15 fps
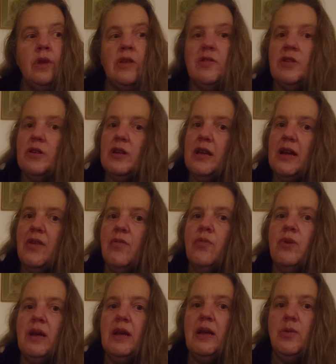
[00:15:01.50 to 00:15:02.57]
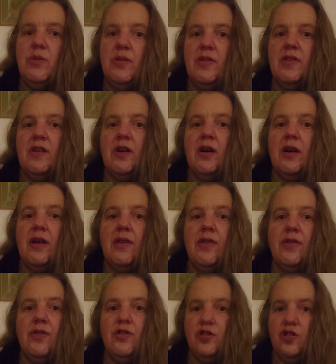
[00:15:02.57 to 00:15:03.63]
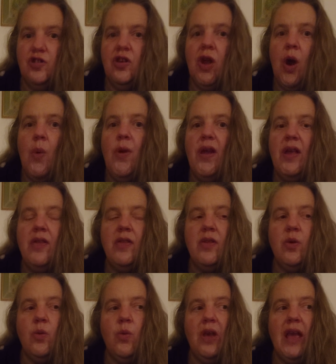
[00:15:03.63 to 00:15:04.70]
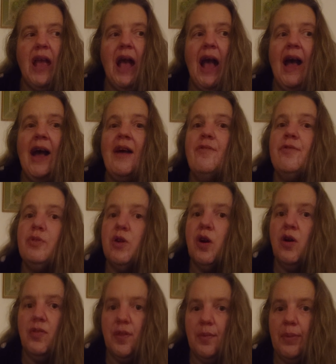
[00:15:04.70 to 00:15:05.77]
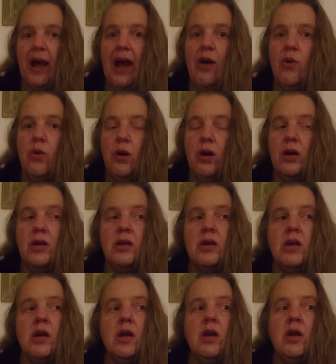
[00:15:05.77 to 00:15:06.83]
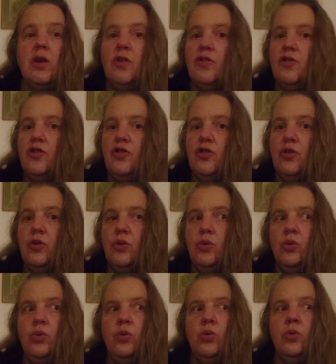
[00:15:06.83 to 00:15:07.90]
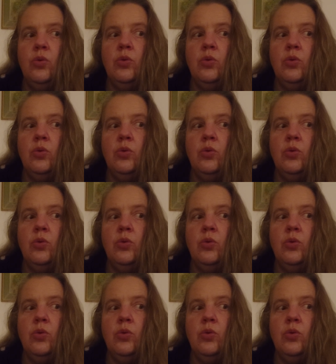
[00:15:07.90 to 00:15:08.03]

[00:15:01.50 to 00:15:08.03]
So yeah, really with the scythe, just knowing that we have got the power to